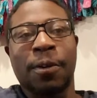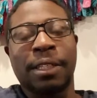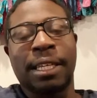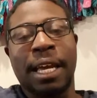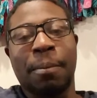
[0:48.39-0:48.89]

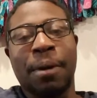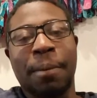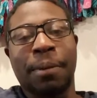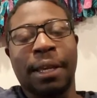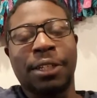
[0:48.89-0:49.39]
It's got a
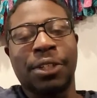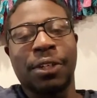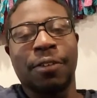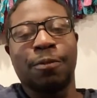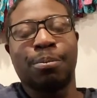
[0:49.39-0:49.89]
population
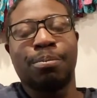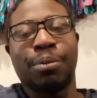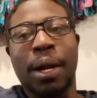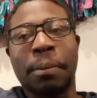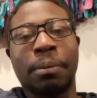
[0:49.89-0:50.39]
of
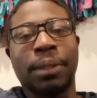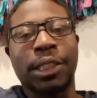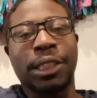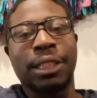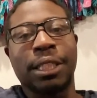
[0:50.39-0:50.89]
probably
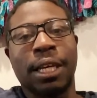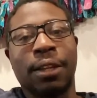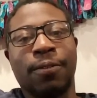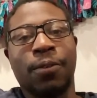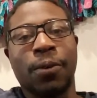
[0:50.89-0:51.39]
just
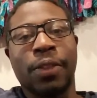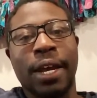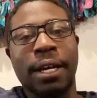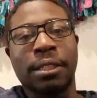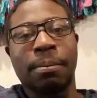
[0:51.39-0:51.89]
under
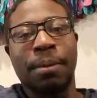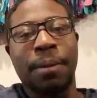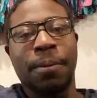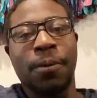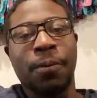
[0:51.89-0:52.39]
4,000
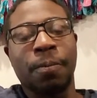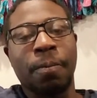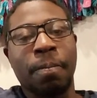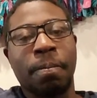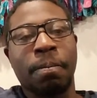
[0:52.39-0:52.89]
people.
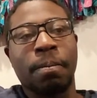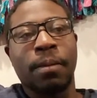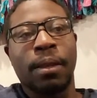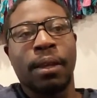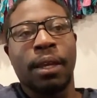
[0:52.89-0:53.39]

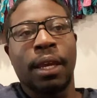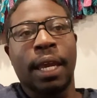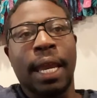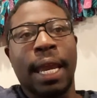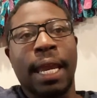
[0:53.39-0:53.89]

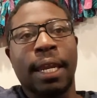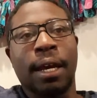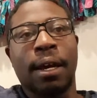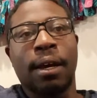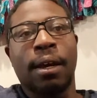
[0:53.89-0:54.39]
And
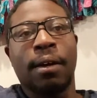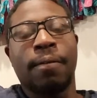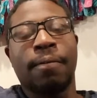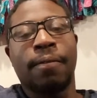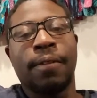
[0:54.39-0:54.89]

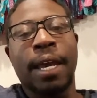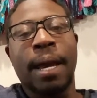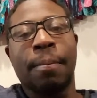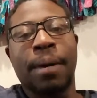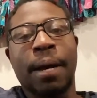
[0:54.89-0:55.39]
of
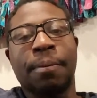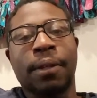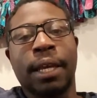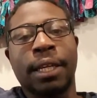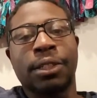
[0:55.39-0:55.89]
that
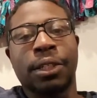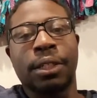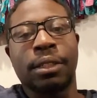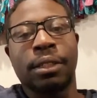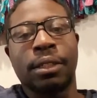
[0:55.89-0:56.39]

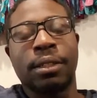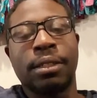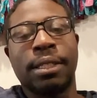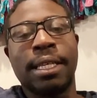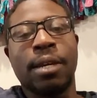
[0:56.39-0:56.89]
population,
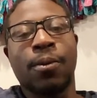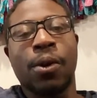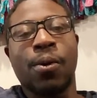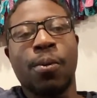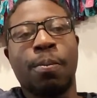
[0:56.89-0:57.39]

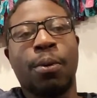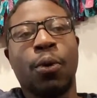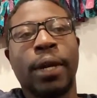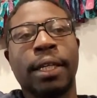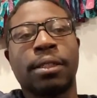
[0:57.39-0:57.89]

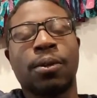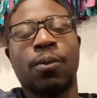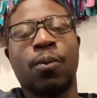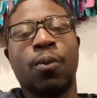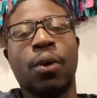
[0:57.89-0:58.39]

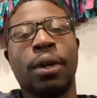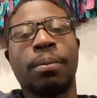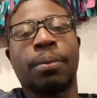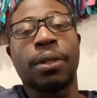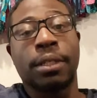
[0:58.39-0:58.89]

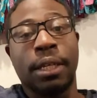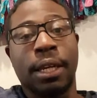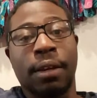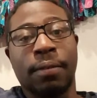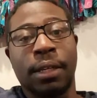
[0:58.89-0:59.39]
0.1%
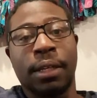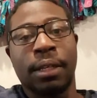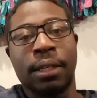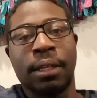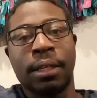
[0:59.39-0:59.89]
of it
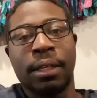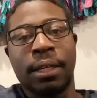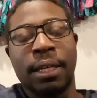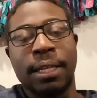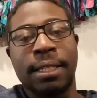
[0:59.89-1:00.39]

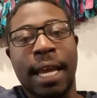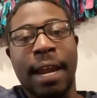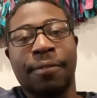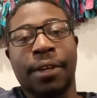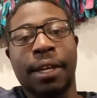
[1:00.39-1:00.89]
is
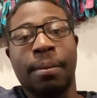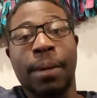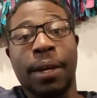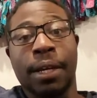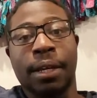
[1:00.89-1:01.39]
African
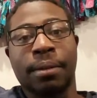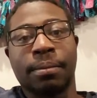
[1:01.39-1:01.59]
American.